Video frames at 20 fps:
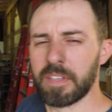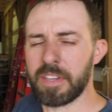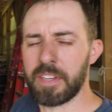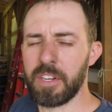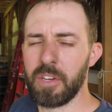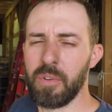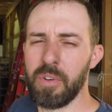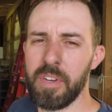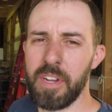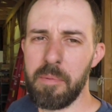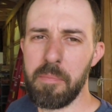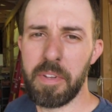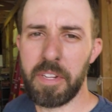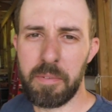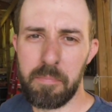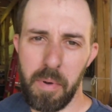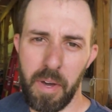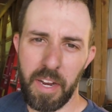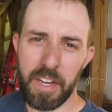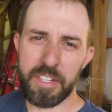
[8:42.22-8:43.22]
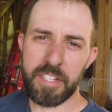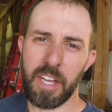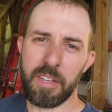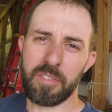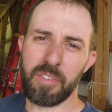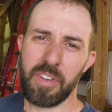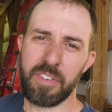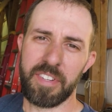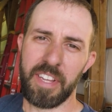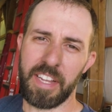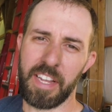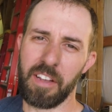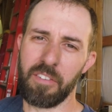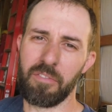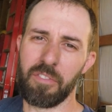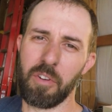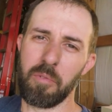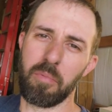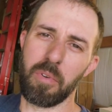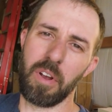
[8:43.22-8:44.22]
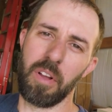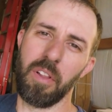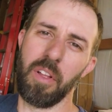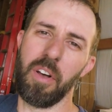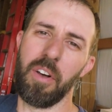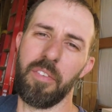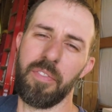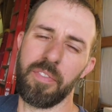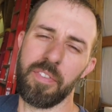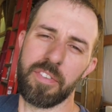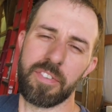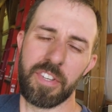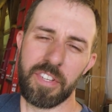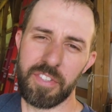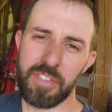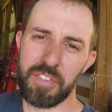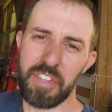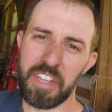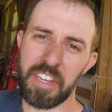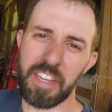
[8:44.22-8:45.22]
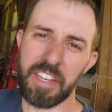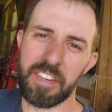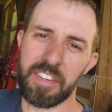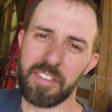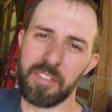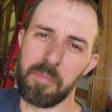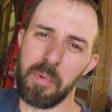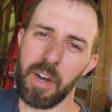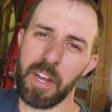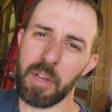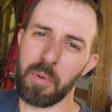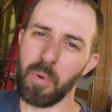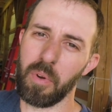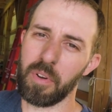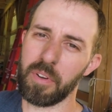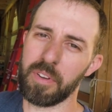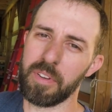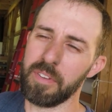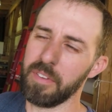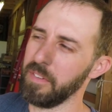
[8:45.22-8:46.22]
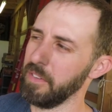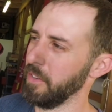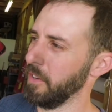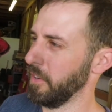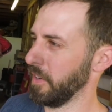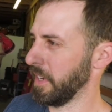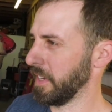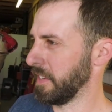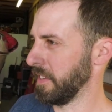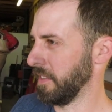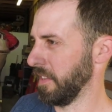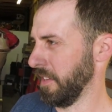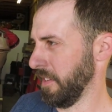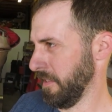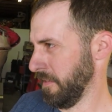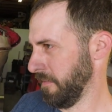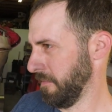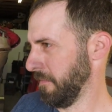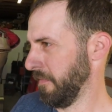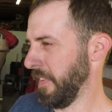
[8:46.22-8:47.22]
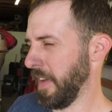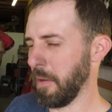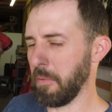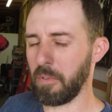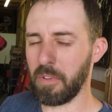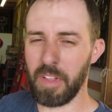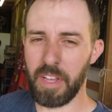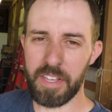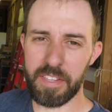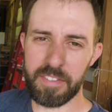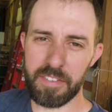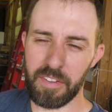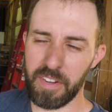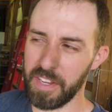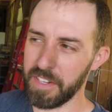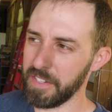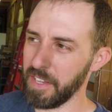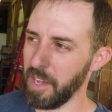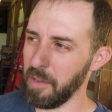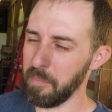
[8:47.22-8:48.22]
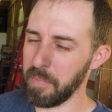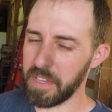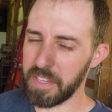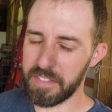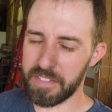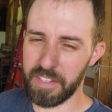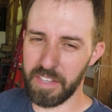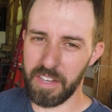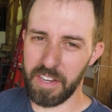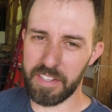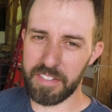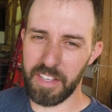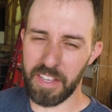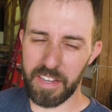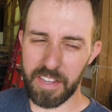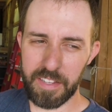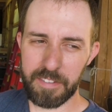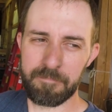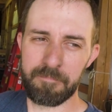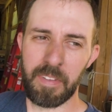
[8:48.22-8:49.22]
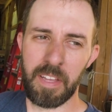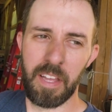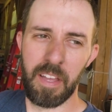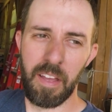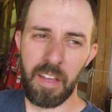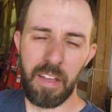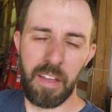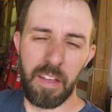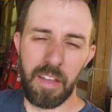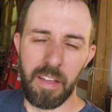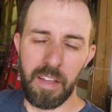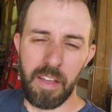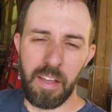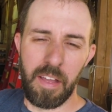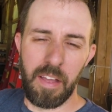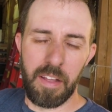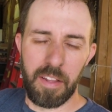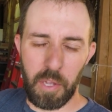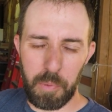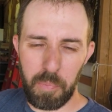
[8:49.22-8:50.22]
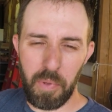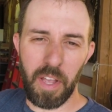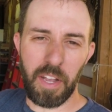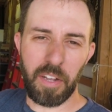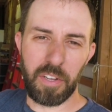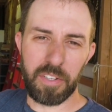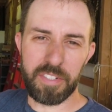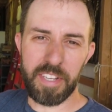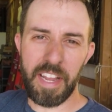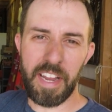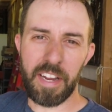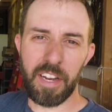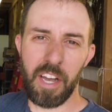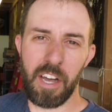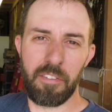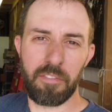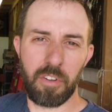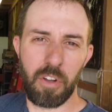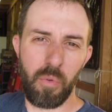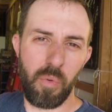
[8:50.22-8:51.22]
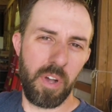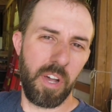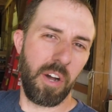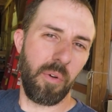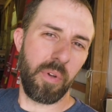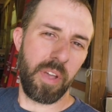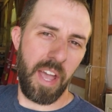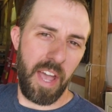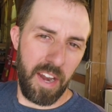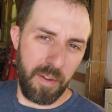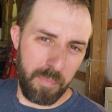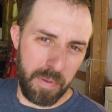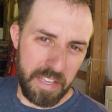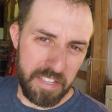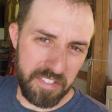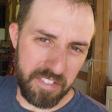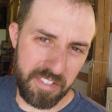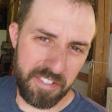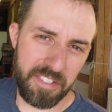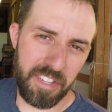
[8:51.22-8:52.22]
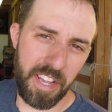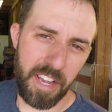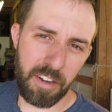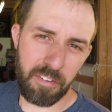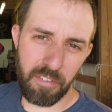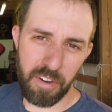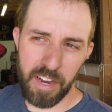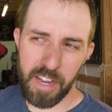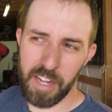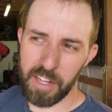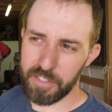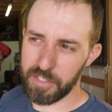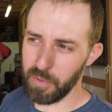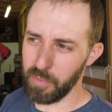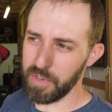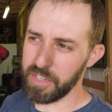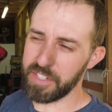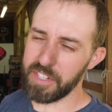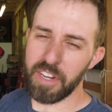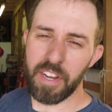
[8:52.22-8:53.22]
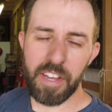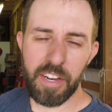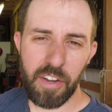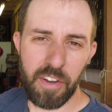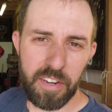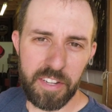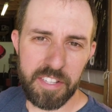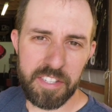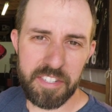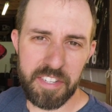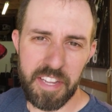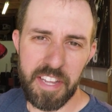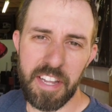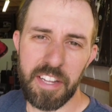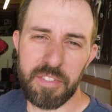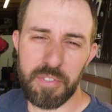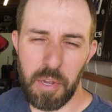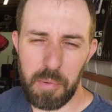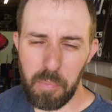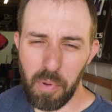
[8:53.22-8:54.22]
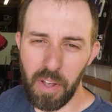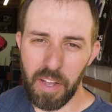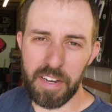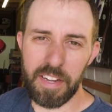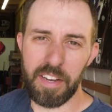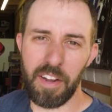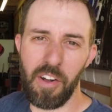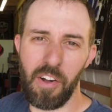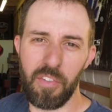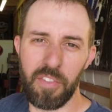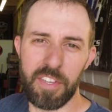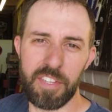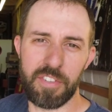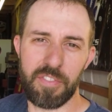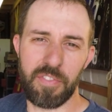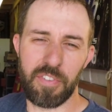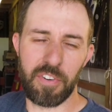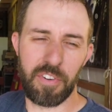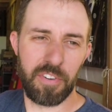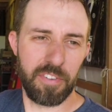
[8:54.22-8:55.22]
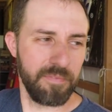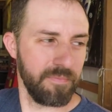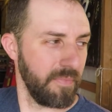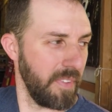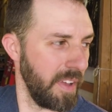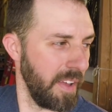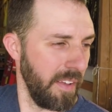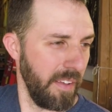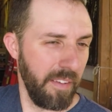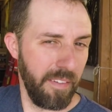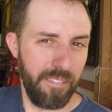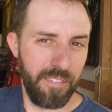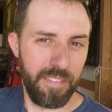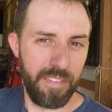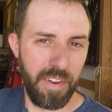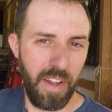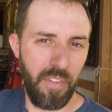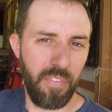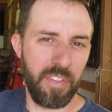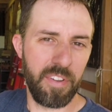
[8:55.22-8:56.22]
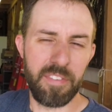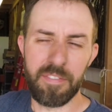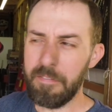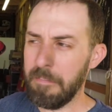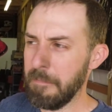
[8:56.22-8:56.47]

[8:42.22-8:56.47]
you know what, I bet the body shop's going to take that rub rail off just so they can get to the body work or get to the fiberglass on that top piece done. I was like, they're probably going to take it off and go, well, we had a piece of this laying around, so we stuck it on instead. So I probably did all this for nothing.